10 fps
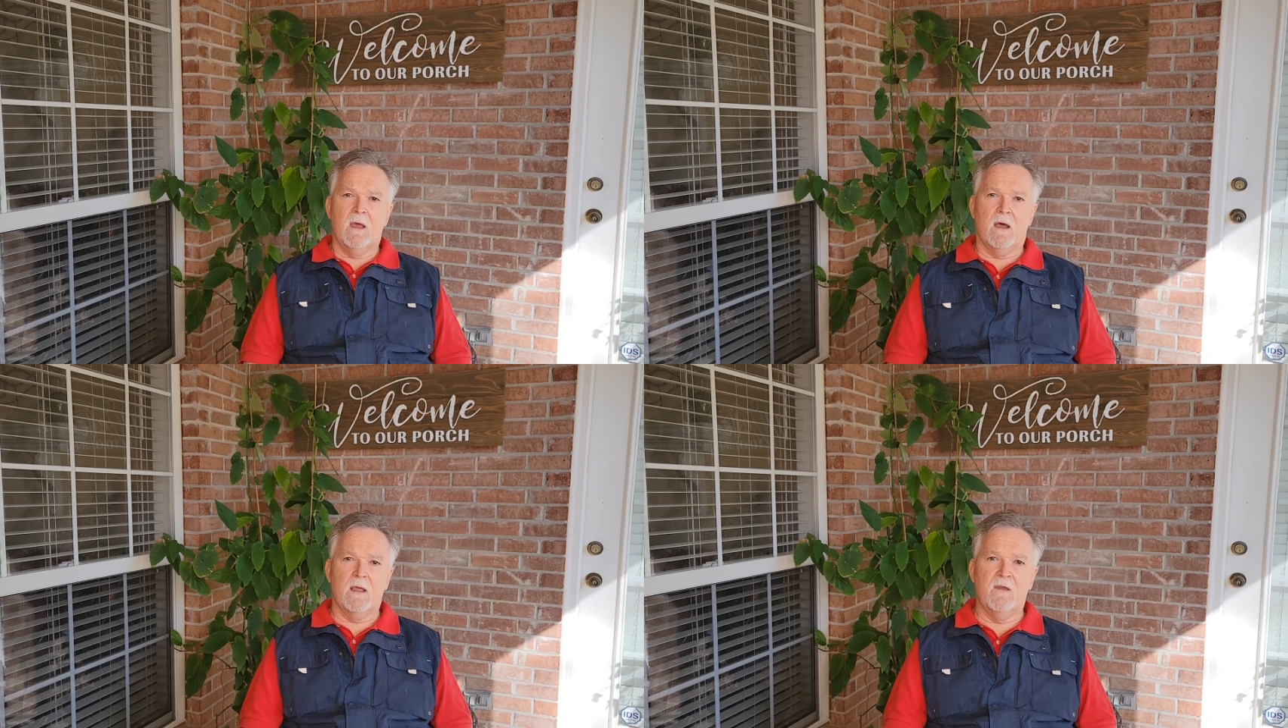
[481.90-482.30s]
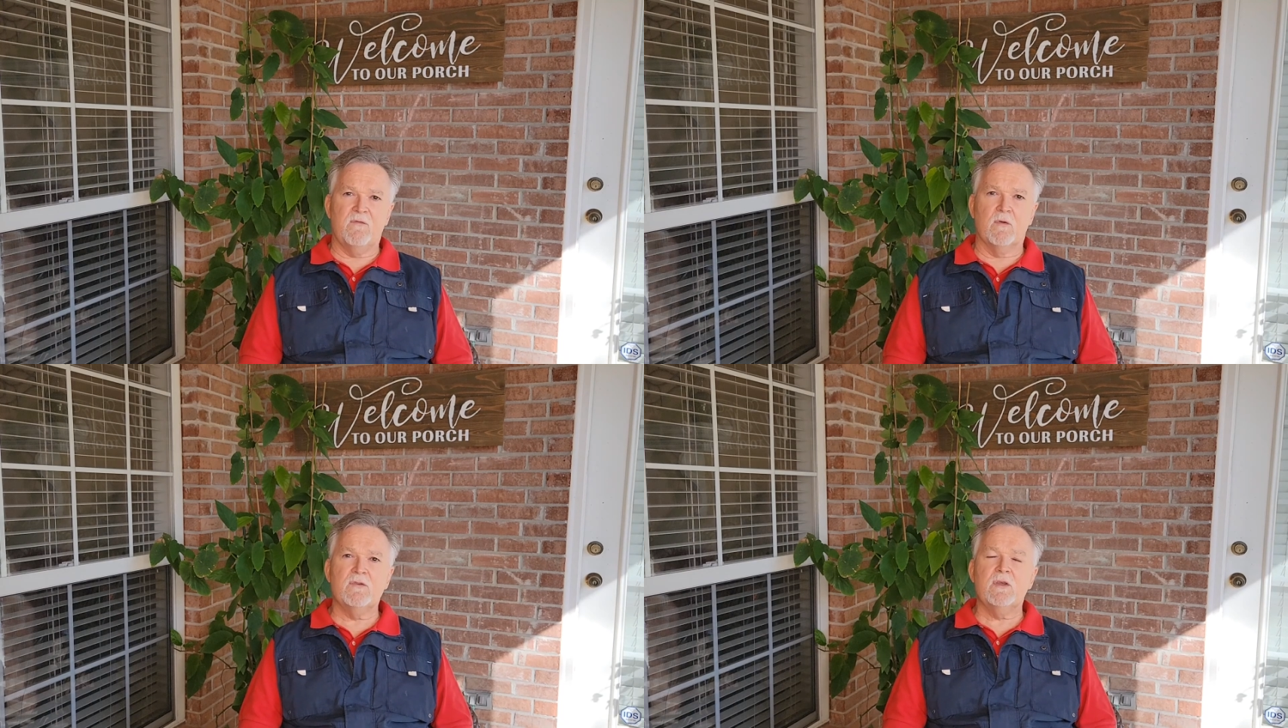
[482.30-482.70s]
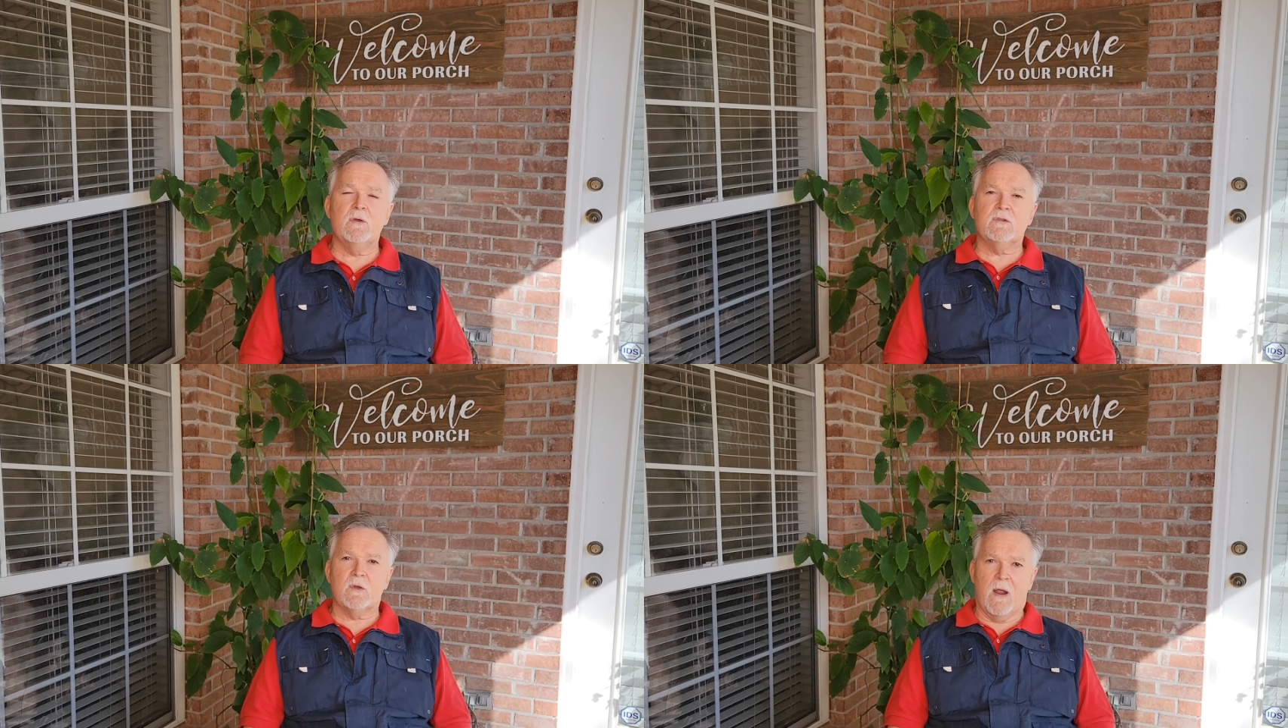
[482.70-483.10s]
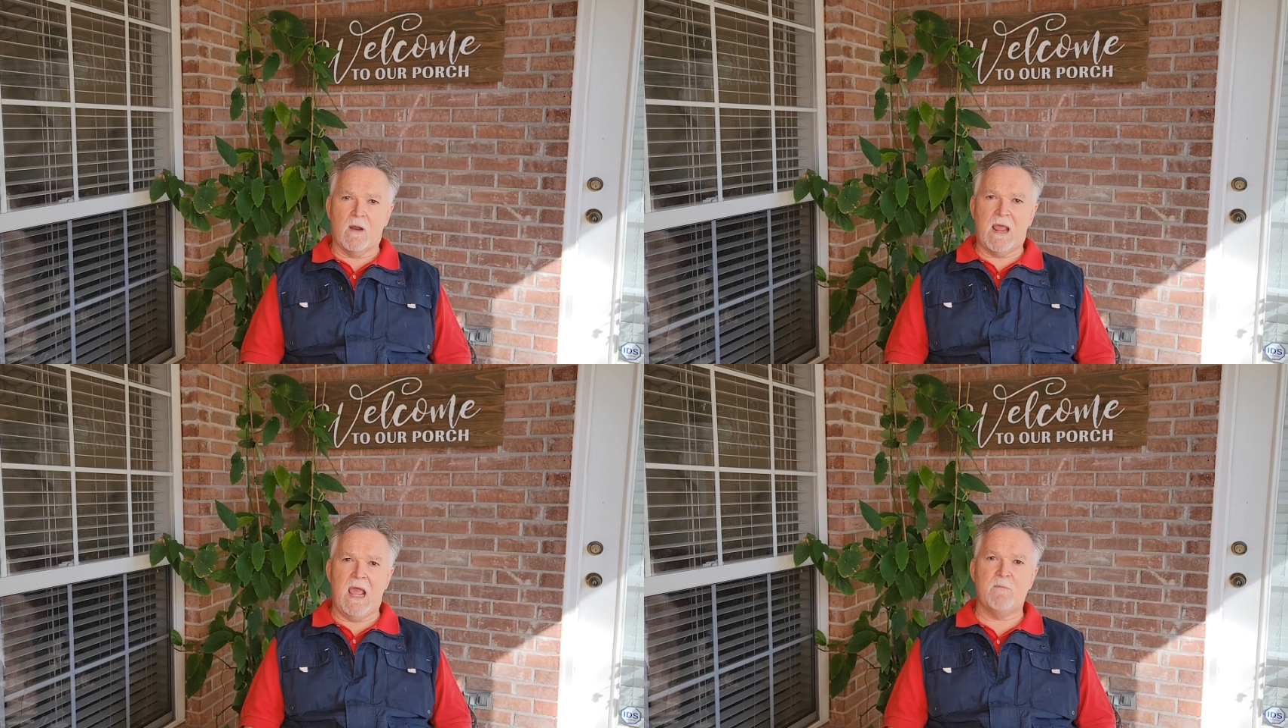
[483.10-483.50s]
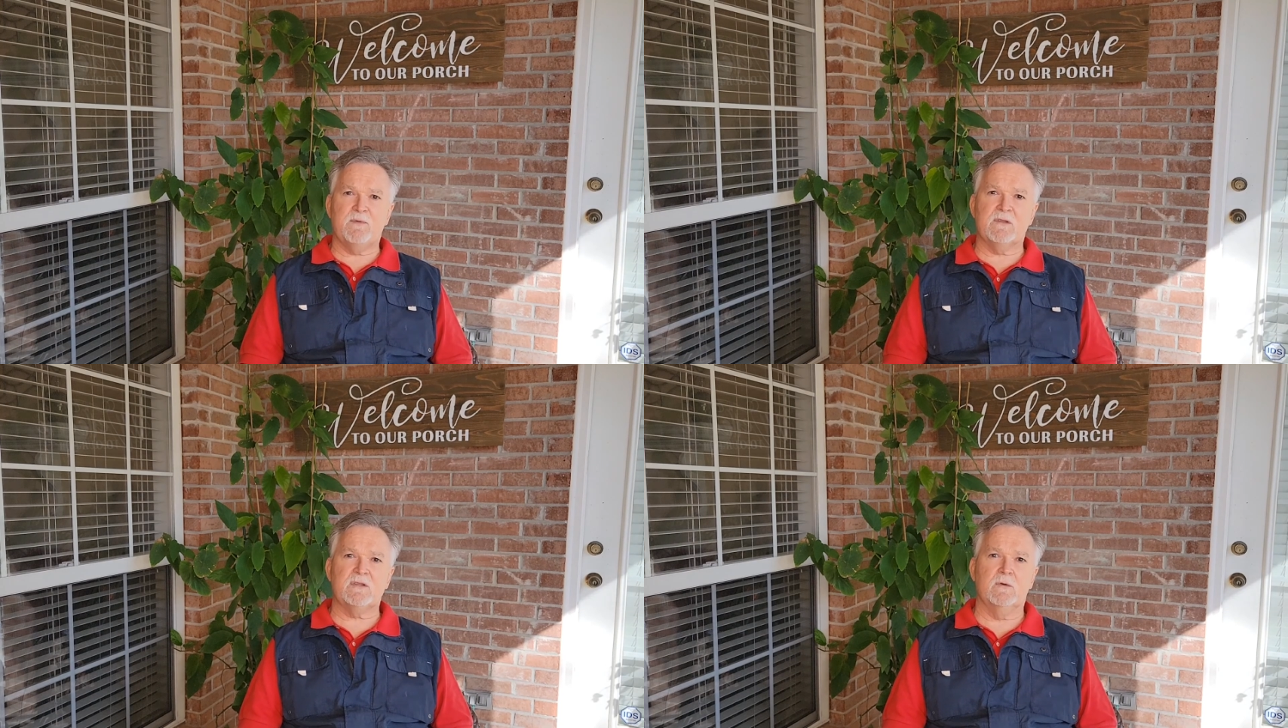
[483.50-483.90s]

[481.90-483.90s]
If you're new to our campus,